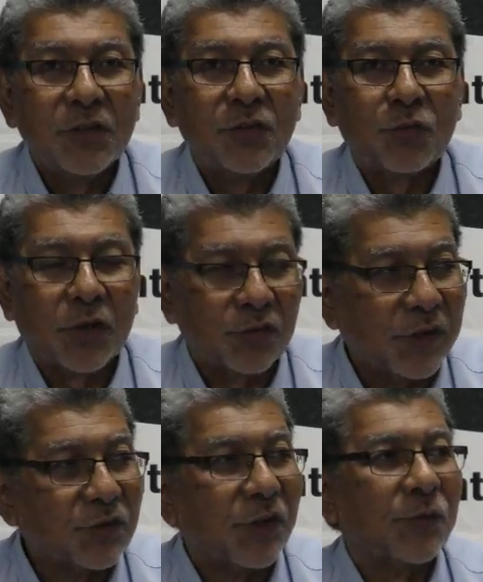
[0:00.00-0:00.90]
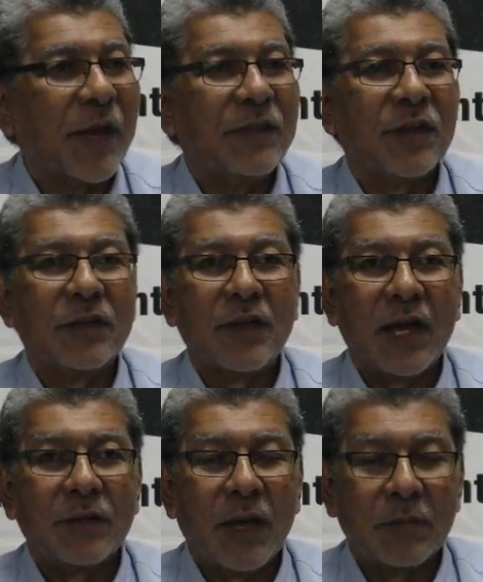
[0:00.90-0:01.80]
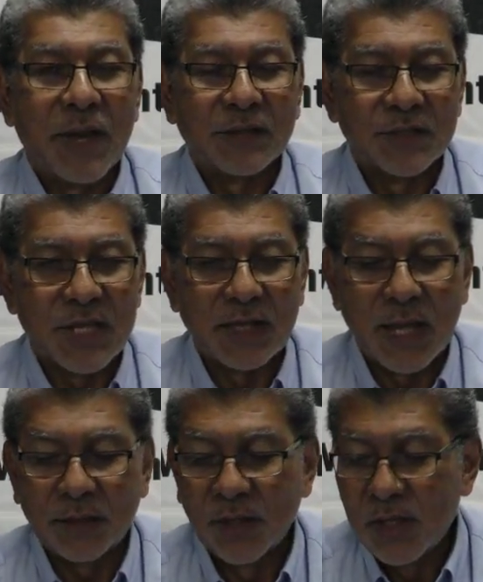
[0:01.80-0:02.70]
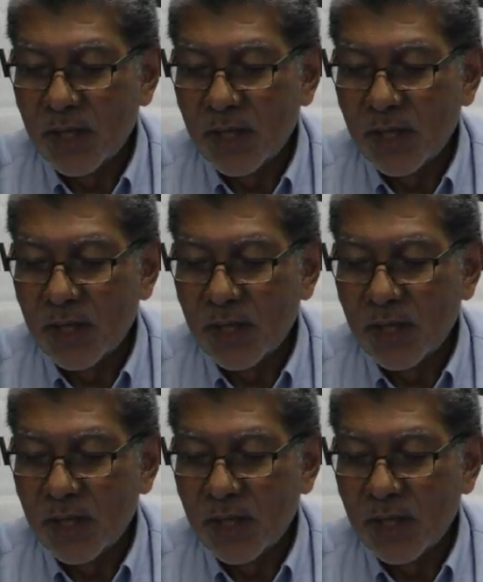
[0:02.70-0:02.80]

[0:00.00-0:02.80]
structural adjustment and matters like that.